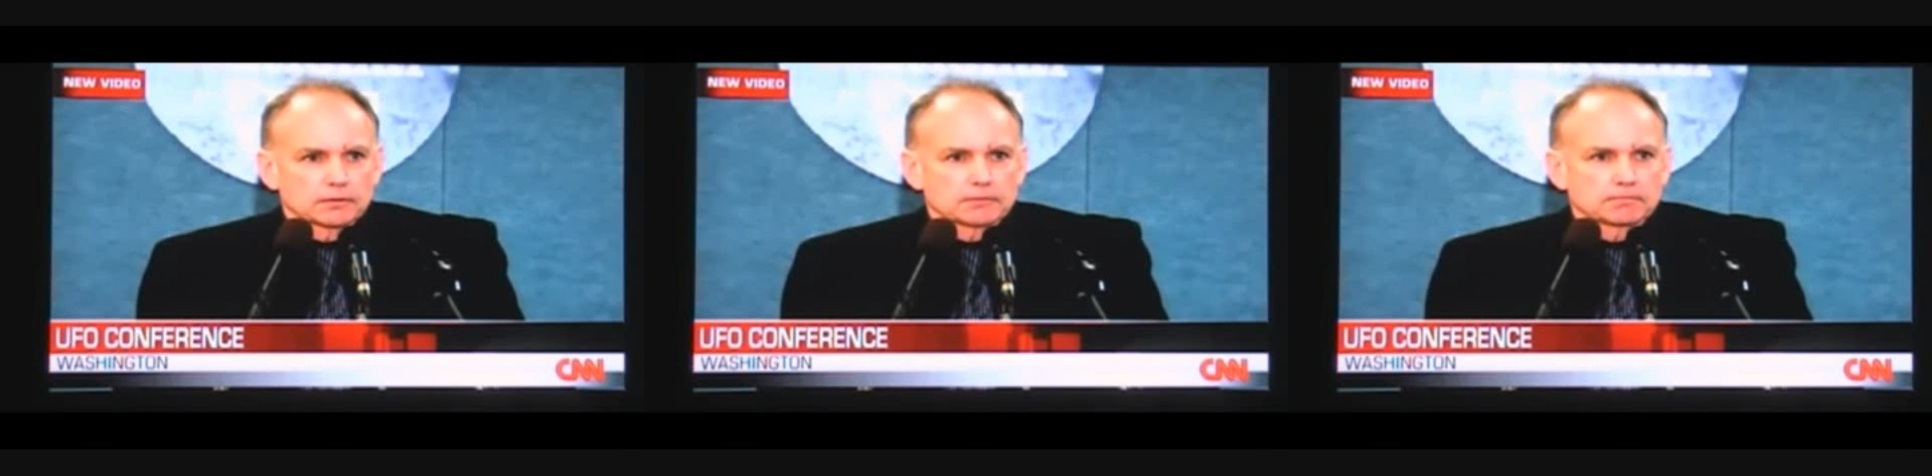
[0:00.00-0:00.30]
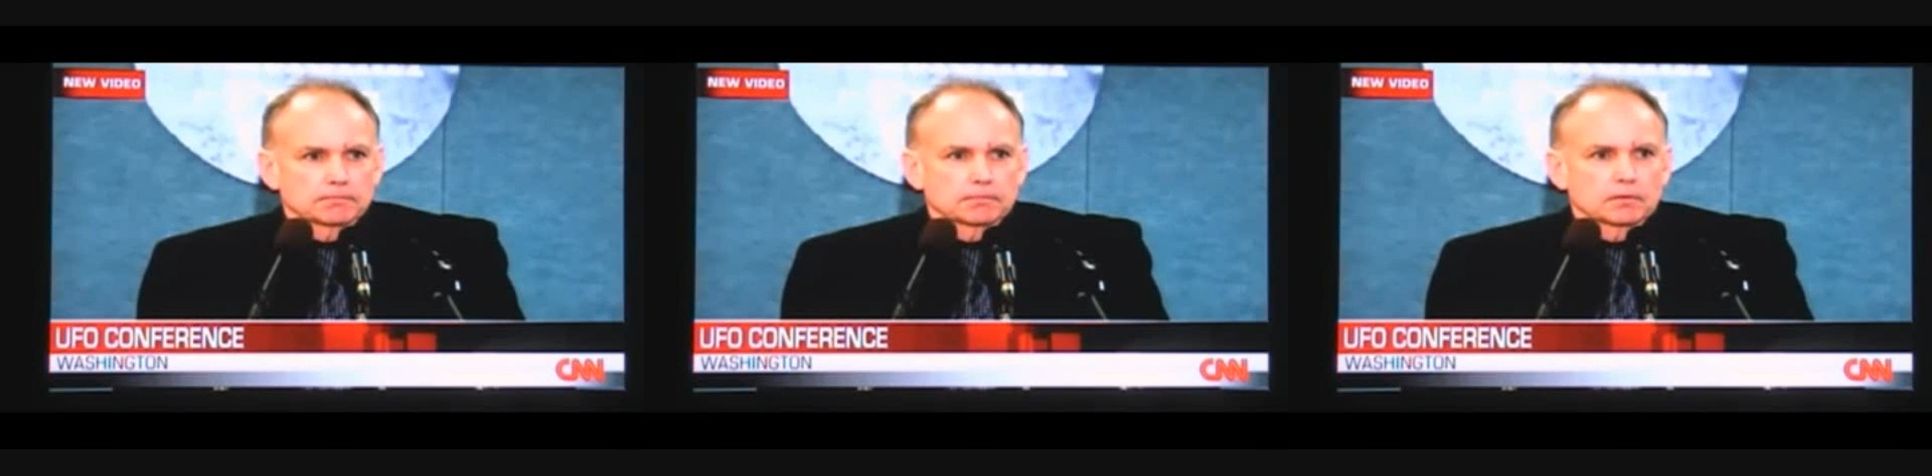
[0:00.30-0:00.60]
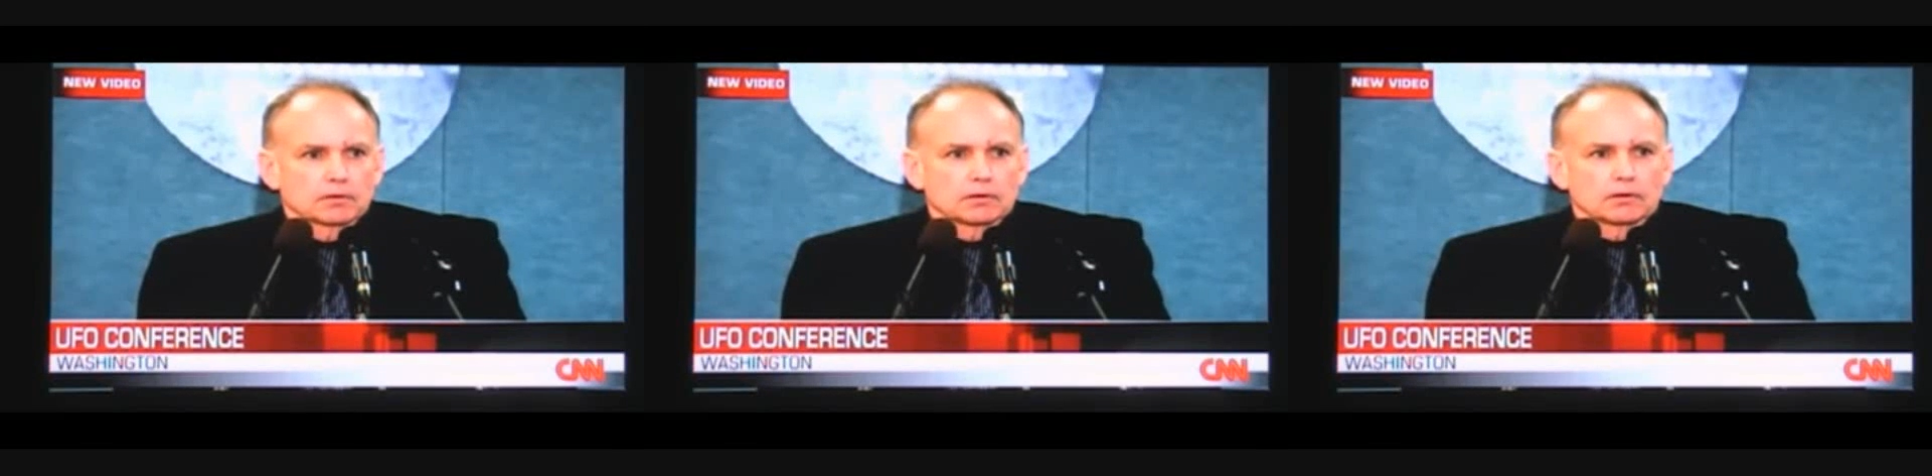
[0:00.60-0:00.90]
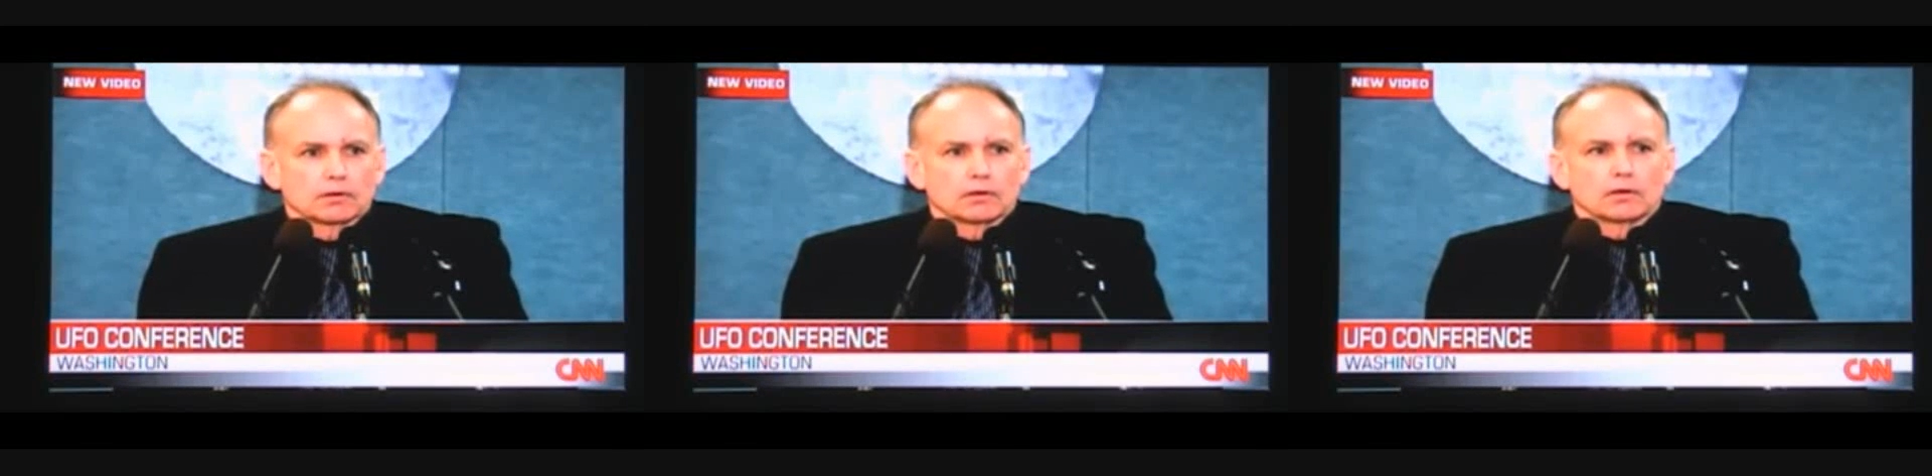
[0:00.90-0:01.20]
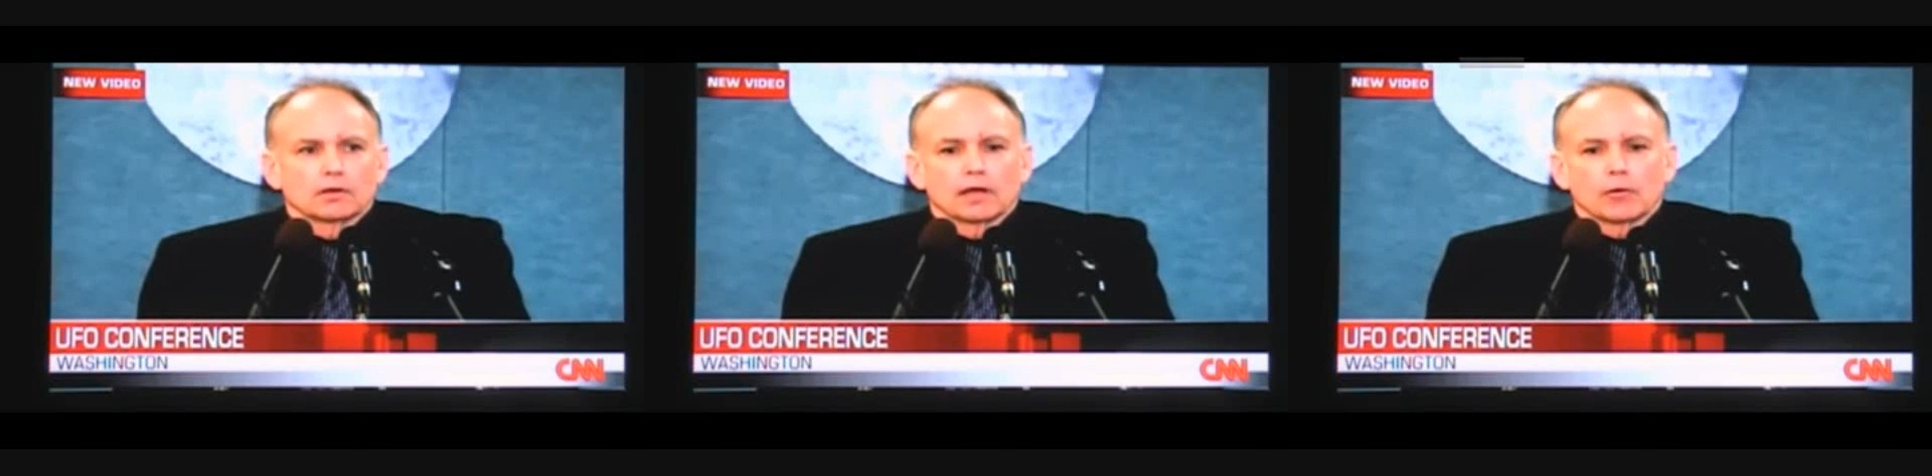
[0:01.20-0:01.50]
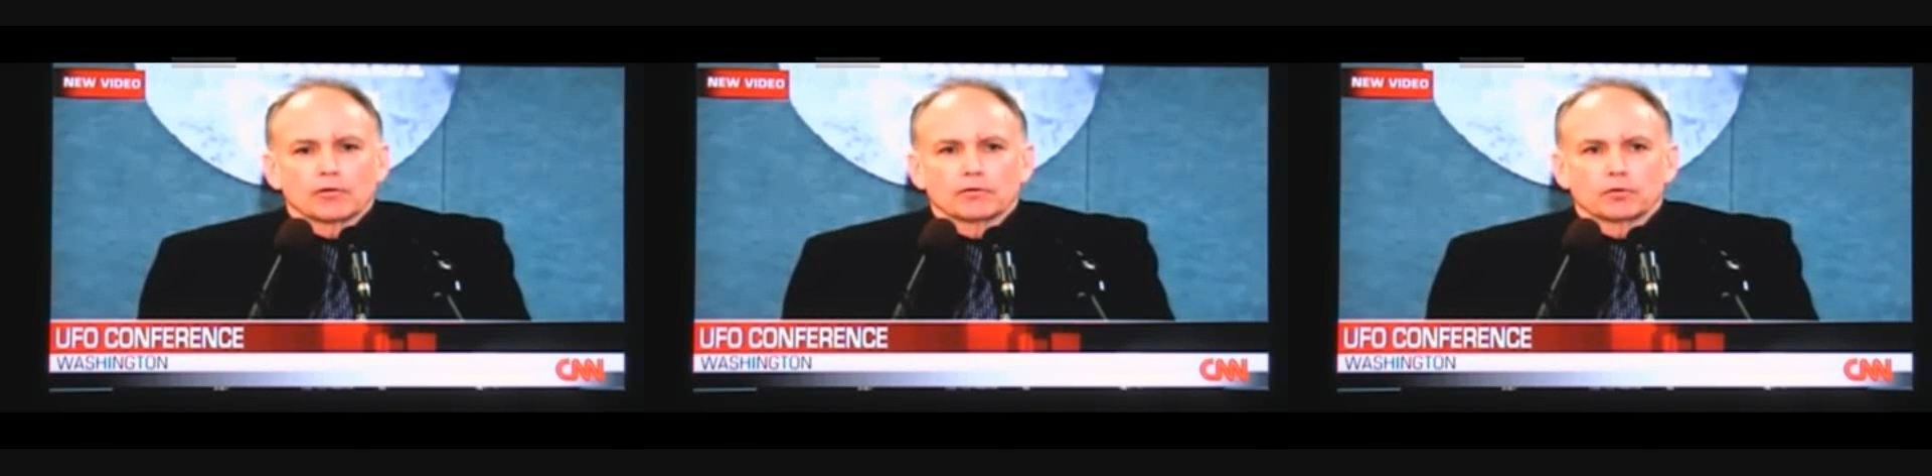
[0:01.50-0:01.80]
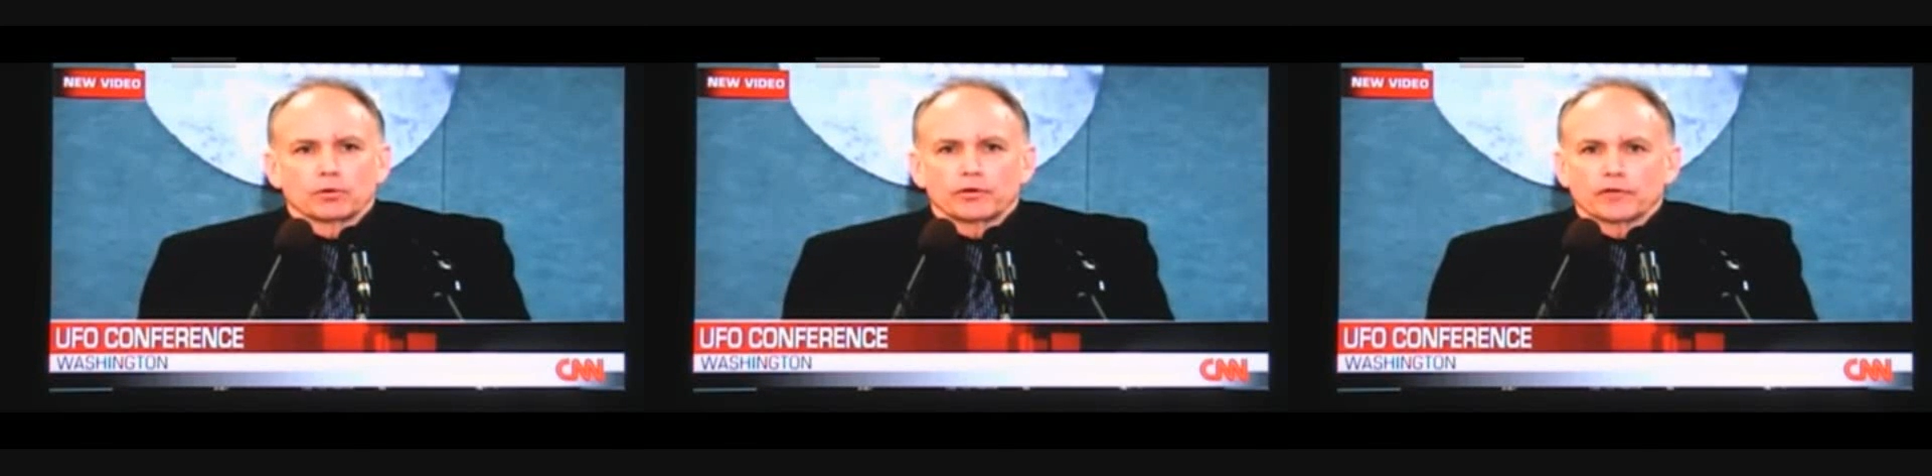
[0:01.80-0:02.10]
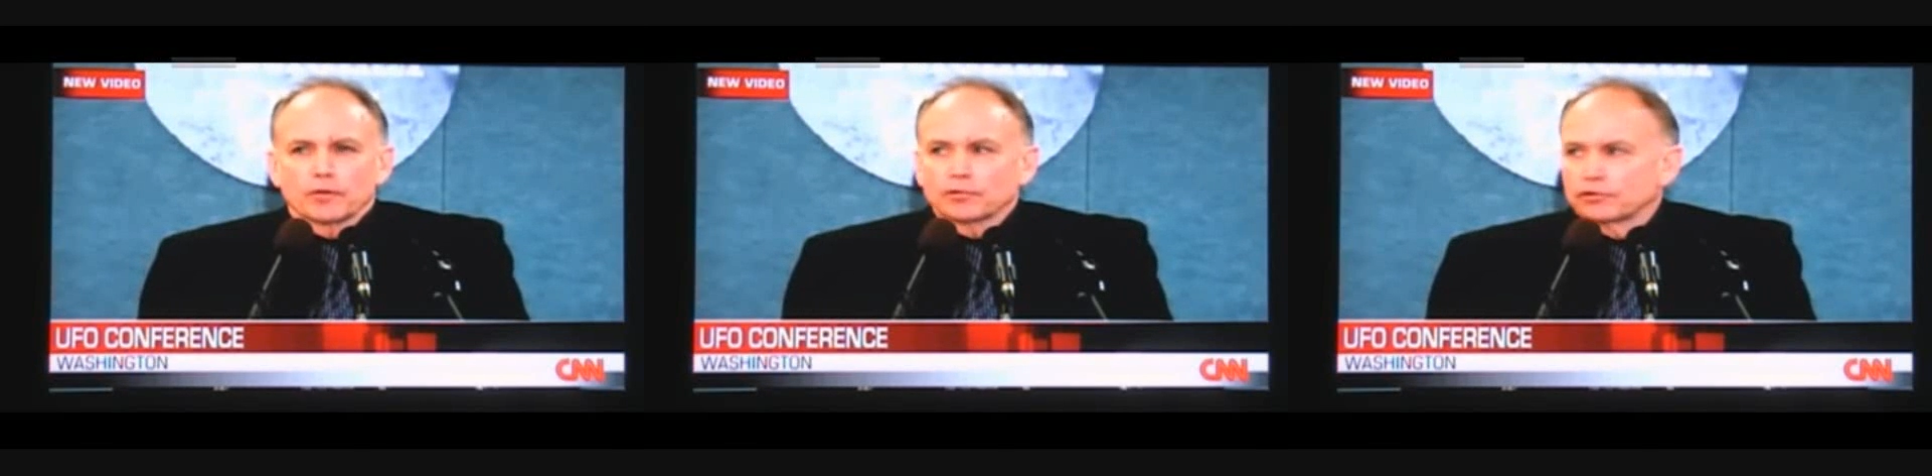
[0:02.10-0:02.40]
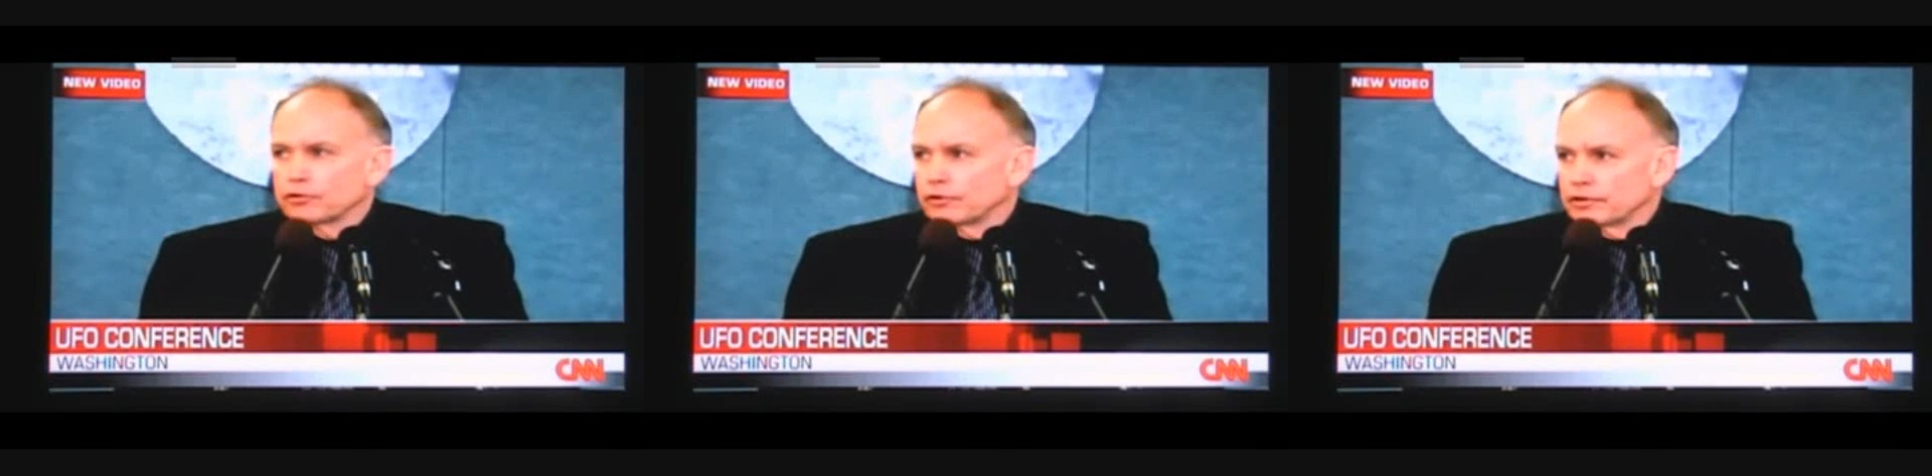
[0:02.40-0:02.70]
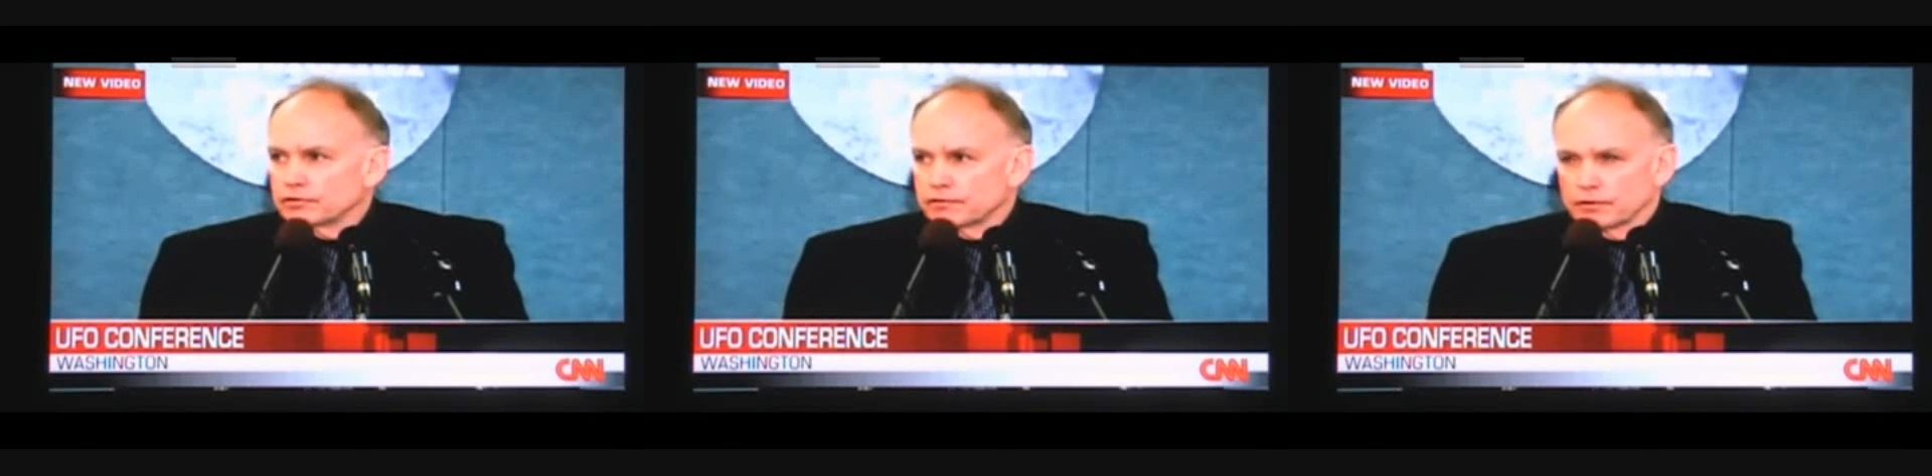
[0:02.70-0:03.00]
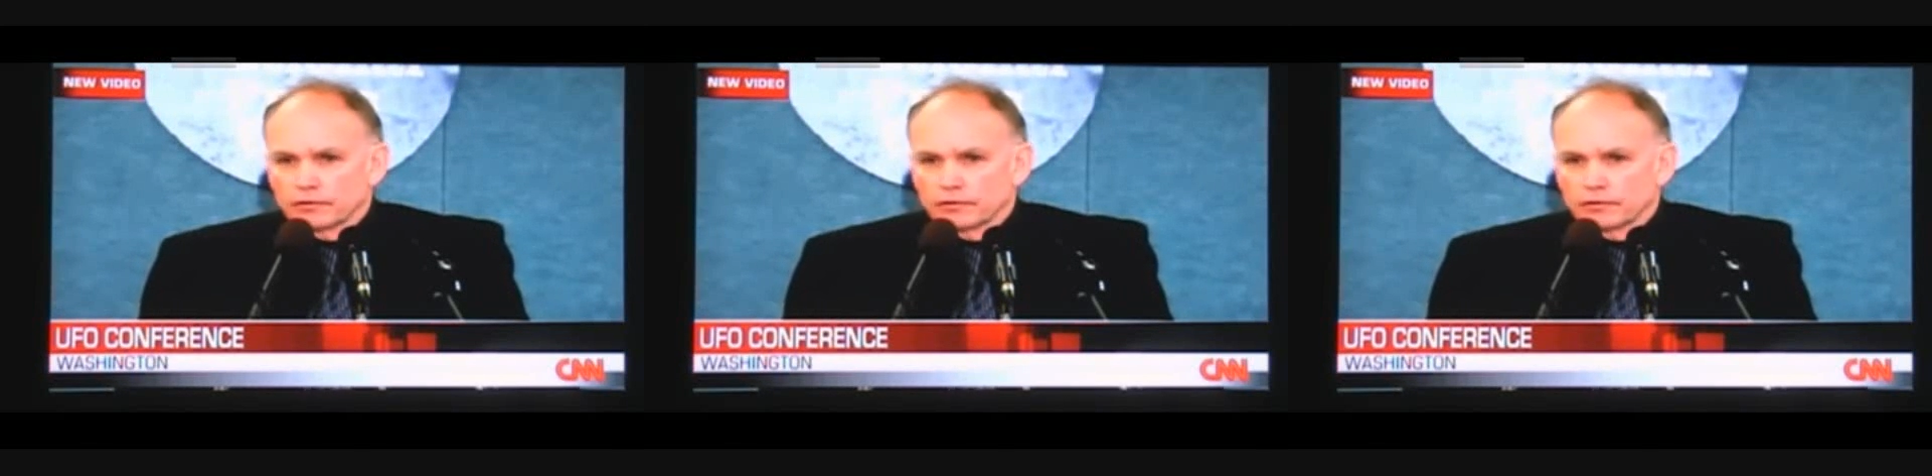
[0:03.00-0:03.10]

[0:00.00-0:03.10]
Right? However, the window of opportunity